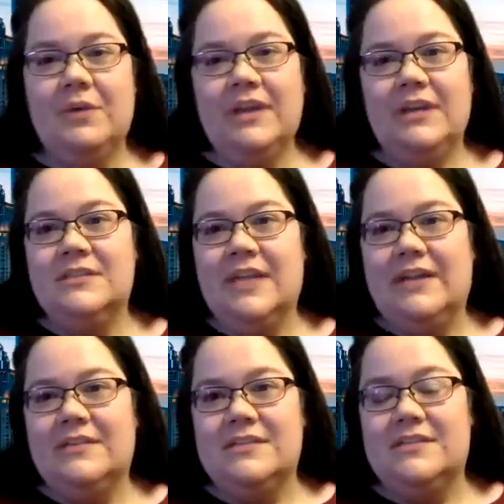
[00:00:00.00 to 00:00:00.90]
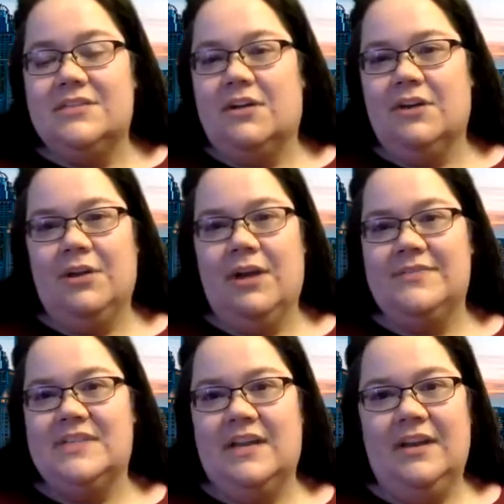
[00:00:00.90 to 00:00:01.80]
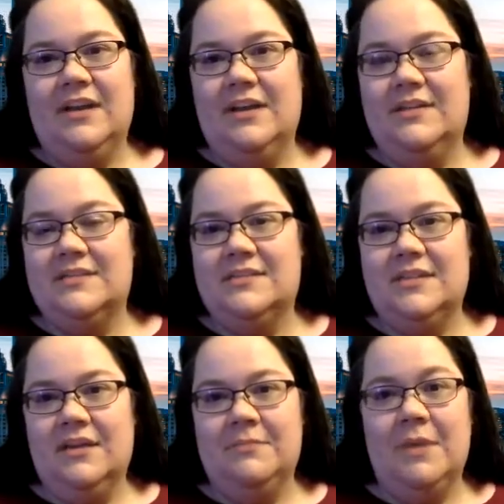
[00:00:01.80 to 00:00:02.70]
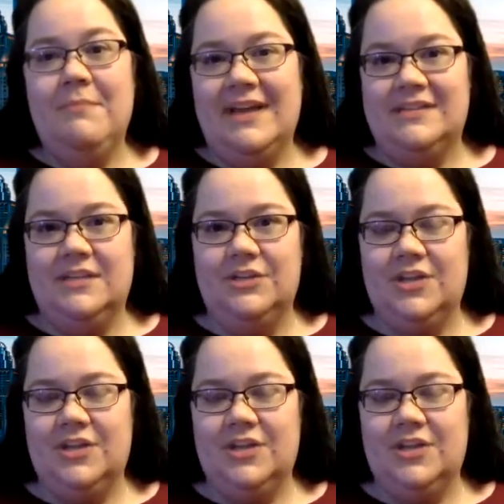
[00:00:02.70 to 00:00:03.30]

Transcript: it entails is starting off sending us a message